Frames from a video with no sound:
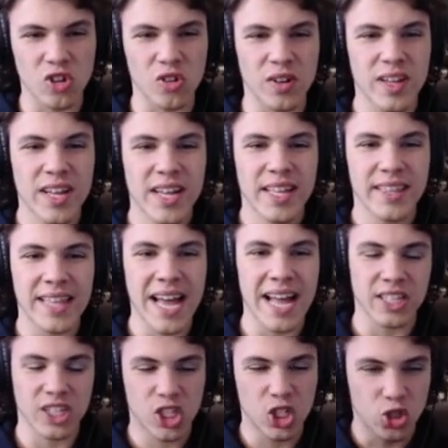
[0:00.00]
enough.
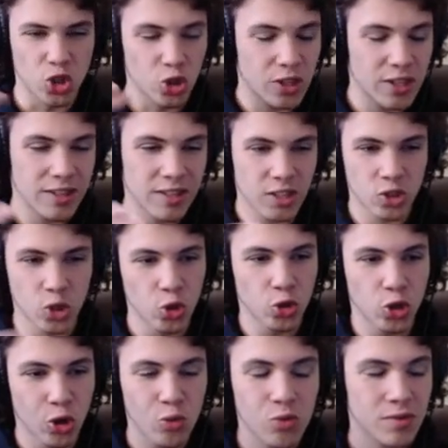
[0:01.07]
That do do
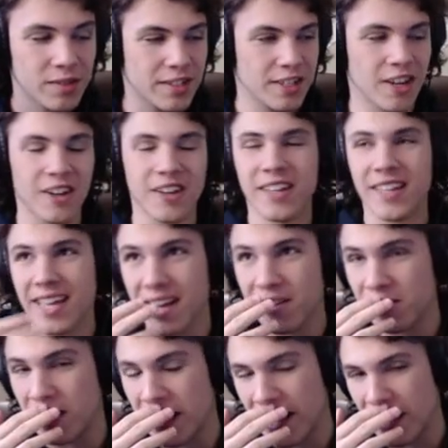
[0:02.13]
do. Or it,
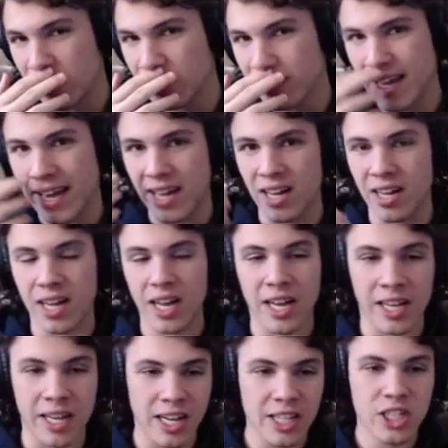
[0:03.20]
it was like a, a
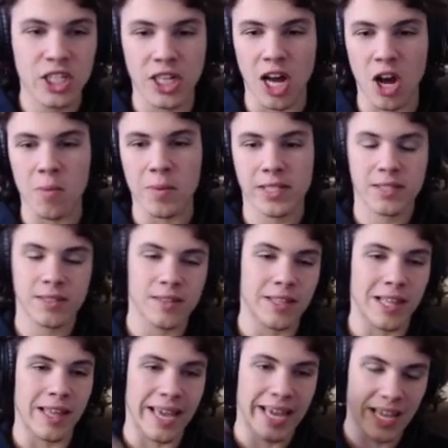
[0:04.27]
gunshot, almost
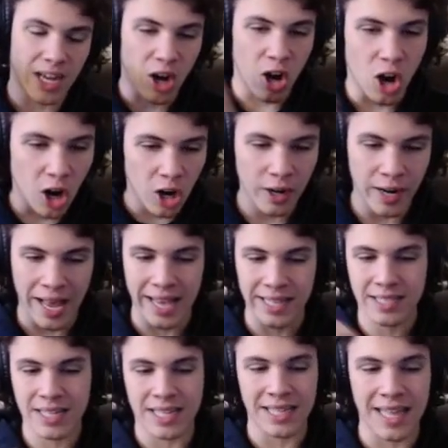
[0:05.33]
like
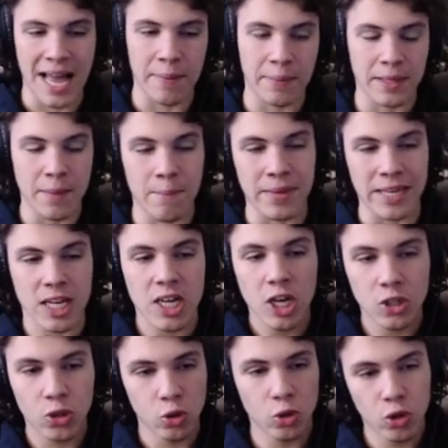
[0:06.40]
hard-ass clap in the beat.
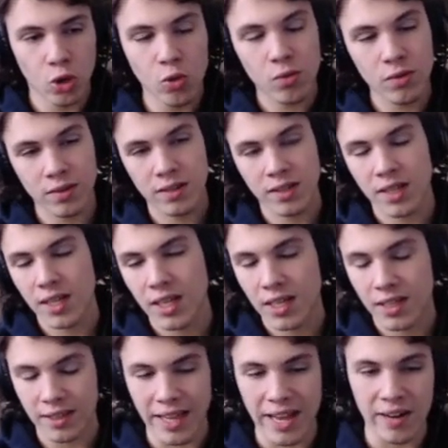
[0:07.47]
Do-do-do.
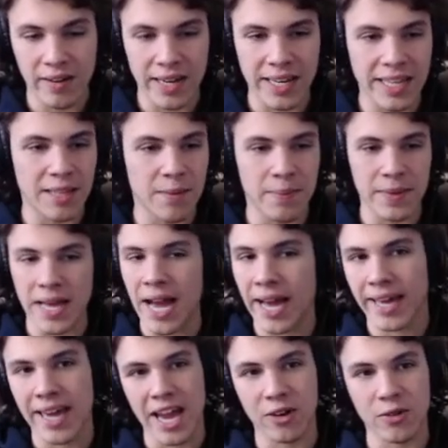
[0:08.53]
There in, in the beat. I
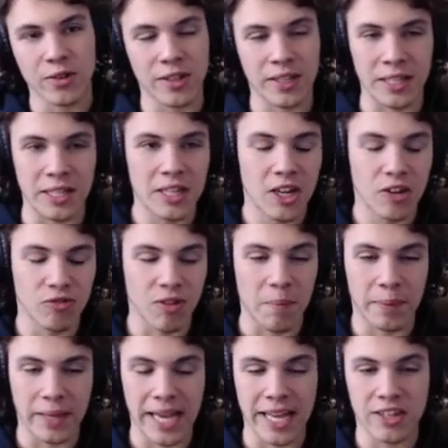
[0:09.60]
can't really
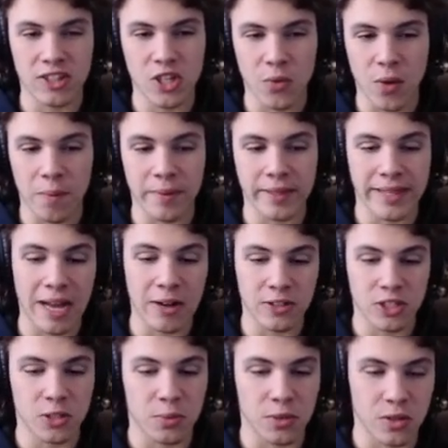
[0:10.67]
replicate it too well, but that was super